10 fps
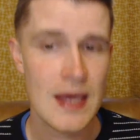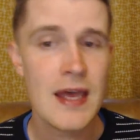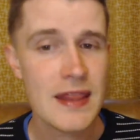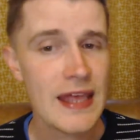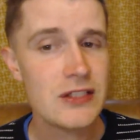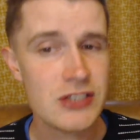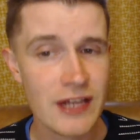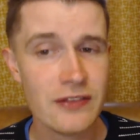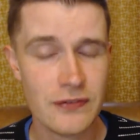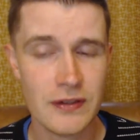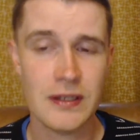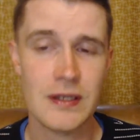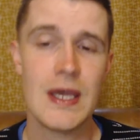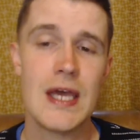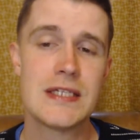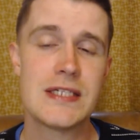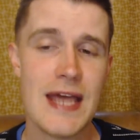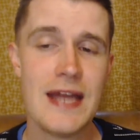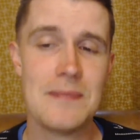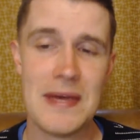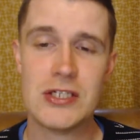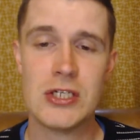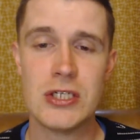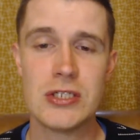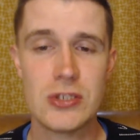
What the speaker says: Then Jephthah sent messages